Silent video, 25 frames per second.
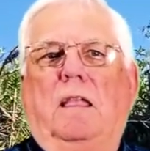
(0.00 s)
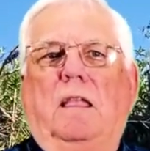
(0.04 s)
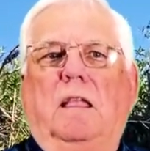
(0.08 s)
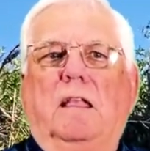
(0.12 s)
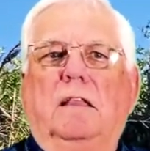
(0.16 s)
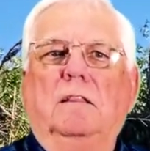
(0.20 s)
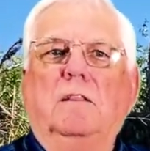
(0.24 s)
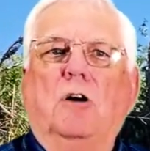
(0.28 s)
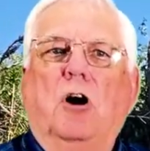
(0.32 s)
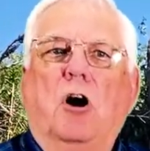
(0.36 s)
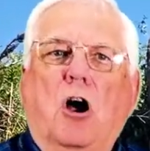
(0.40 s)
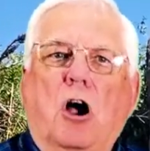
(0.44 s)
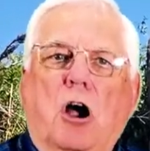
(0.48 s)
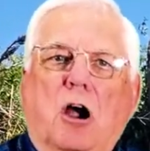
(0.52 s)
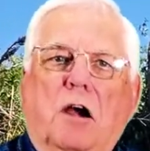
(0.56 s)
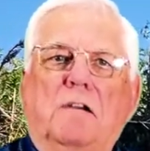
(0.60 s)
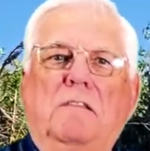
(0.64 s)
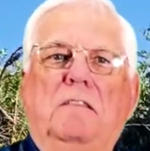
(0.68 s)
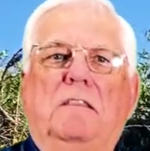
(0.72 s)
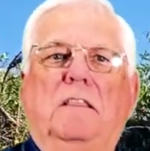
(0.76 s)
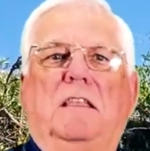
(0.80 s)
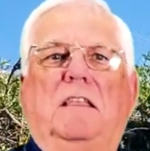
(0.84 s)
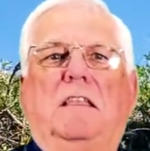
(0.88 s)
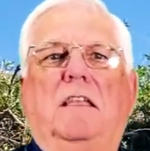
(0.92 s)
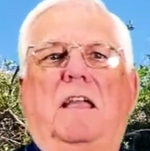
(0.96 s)
In the heart
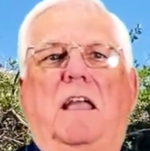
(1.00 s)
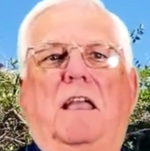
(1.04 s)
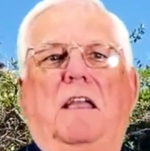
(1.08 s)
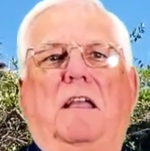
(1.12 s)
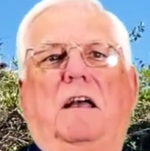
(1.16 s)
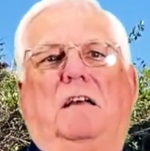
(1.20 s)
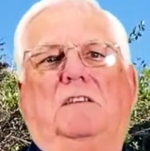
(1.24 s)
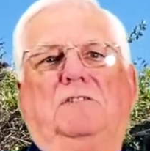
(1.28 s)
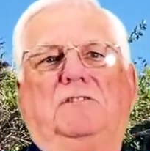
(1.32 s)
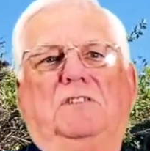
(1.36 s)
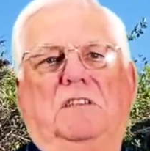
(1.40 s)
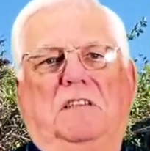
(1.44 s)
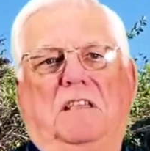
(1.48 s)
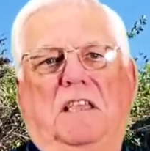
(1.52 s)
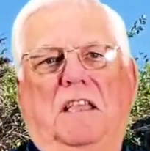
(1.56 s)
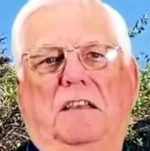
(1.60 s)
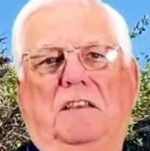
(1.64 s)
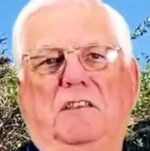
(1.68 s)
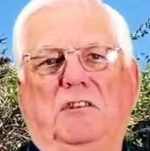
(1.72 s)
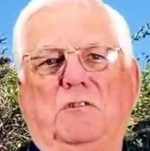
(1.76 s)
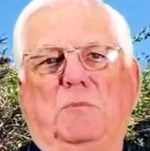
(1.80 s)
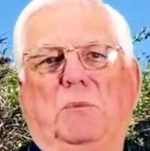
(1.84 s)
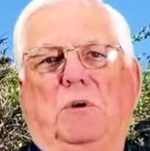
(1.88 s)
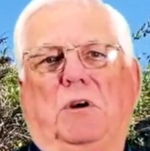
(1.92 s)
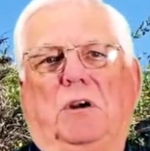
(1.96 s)
of the chaos at
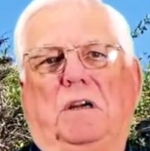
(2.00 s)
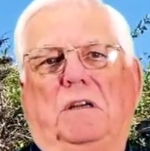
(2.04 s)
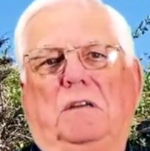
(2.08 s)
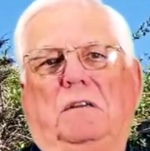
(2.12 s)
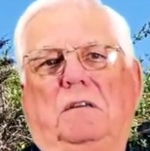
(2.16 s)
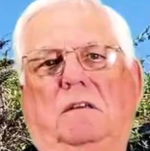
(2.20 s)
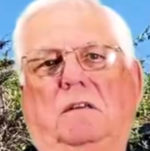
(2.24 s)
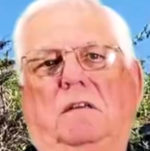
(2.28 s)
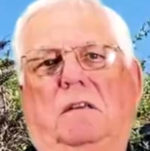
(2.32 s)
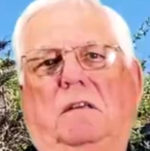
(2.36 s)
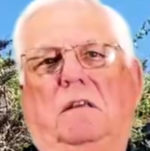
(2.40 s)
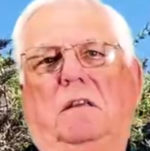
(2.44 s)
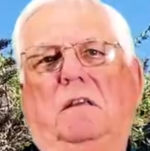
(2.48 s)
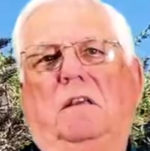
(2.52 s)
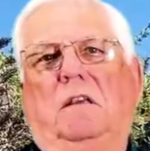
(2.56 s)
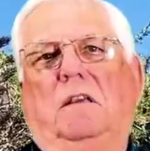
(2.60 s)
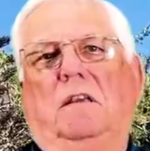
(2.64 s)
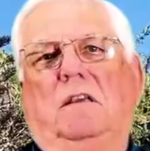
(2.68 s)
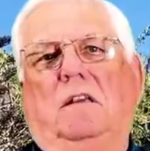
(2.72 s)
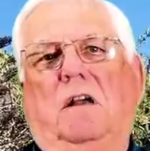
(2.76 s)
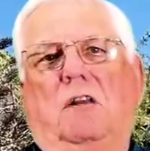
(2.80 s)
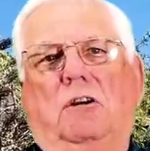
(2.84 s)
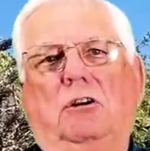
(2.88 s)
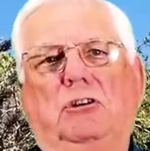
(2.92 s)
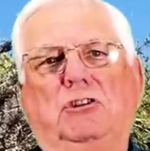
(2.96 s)
Gettysburg,
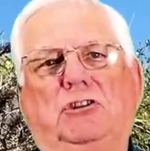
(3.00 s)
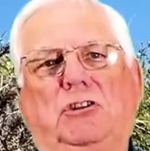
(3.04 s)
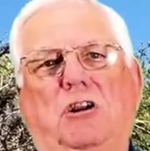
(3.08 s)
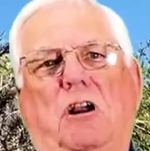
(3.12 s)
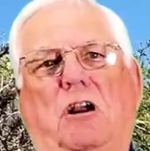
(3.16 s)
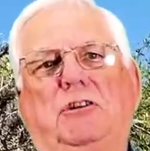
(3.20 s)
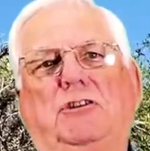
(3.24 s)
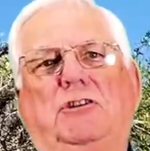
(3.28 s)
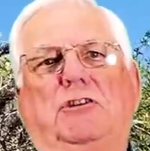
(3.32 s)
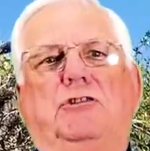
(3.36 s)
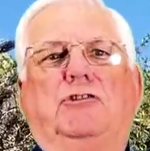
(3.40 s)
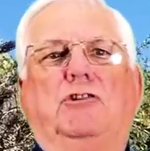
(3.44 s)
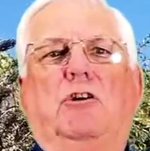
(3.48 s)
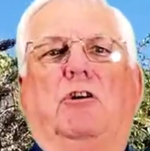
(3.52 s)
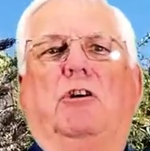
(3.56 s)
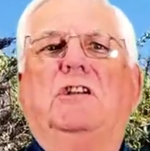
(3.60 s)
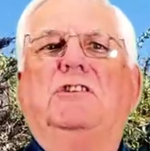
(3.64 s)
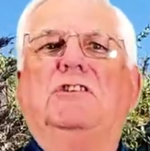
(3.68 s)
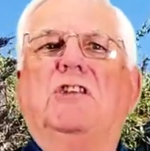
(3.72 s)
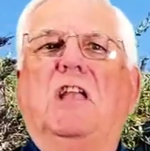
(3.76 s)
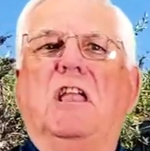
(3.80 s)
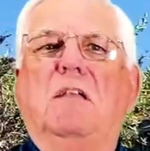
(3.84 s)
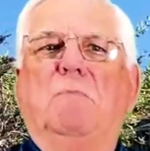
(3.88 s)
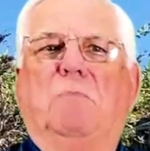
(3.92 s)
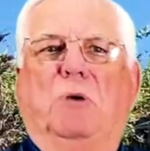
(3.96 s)
Color Sergeant
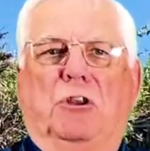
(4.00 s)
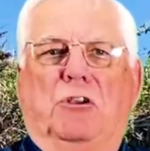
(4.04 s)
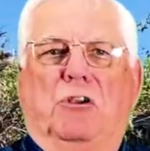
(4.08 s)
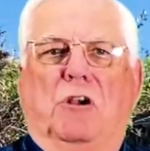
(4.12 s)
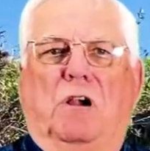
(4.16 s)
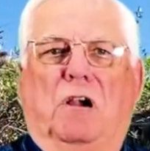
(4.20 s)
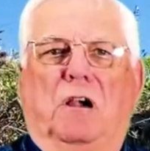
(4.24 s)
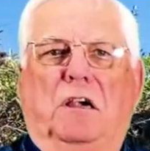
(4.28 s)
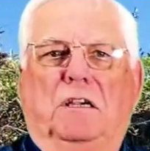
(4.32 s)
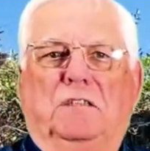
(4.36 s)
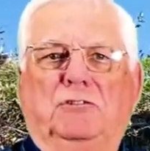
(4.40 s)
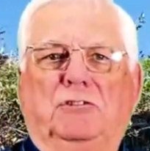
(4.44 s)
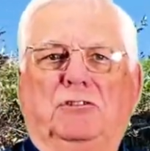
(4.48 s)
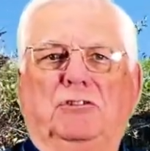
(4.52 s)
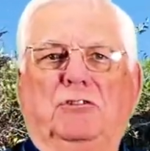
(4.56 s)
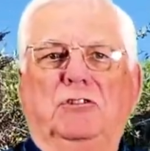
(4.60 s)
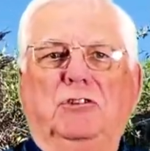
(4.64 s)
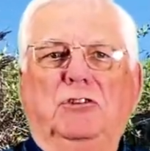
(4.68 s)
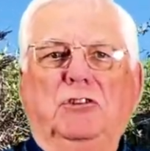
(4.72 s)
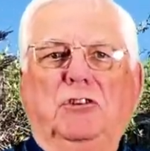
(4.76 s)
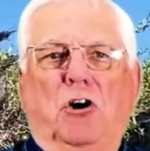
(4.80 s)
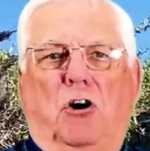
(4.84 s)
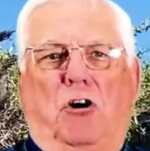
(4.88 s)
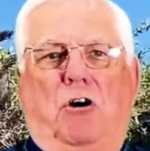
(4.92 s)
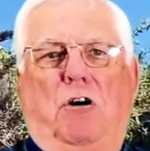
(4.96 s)
George A. Bernard
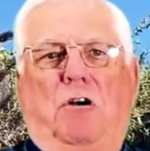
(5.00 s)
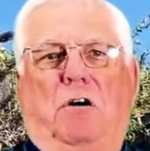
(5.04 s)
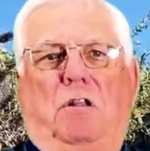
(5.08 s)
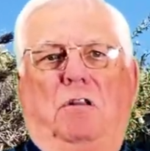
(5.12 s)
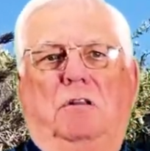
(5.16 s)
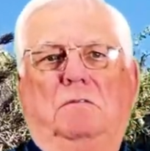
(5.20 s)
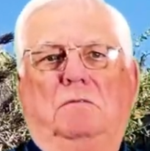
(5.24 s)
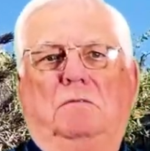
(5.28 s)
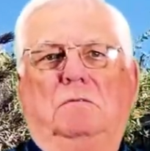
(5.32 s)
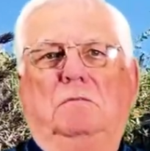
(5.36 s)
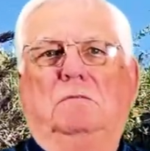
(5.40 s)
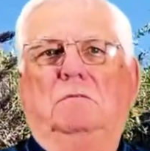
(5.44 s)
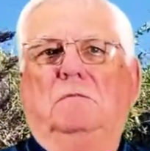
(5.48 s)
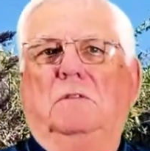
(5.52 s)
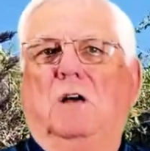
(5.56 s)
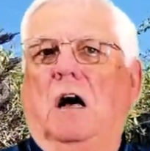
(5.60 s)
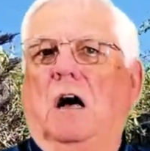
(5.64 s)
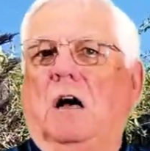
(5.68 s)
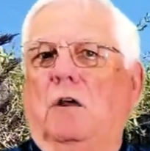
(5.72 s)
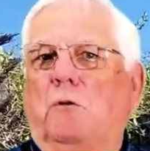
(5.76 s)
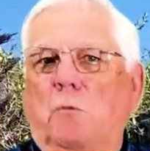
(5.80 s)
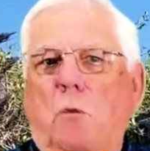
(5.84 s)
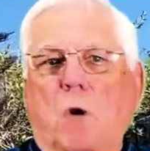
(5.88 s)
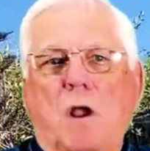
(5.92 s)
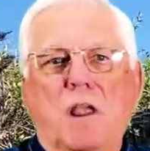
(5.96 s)
stood tall,
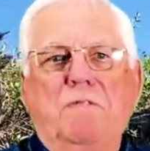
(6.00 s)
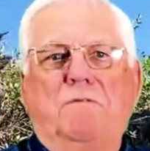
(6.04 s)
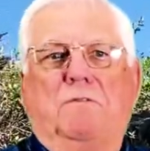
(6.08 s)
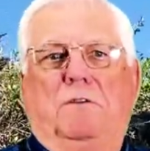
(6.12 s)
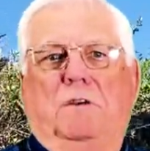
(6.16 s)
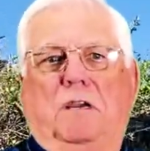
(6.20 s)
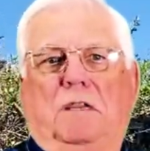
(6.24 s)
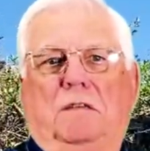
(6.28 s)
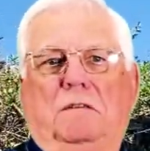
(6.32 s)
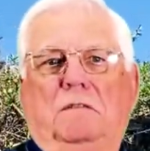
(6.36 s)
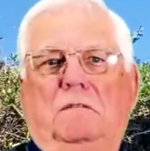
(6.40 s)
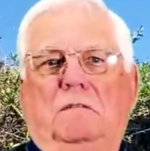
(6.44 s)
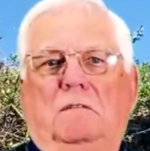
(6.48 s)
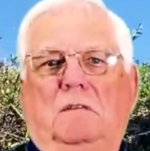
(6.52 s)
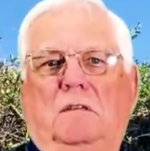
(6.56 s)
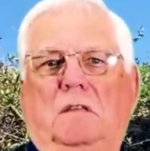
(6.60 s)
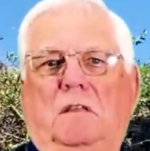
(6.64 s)
unwavering.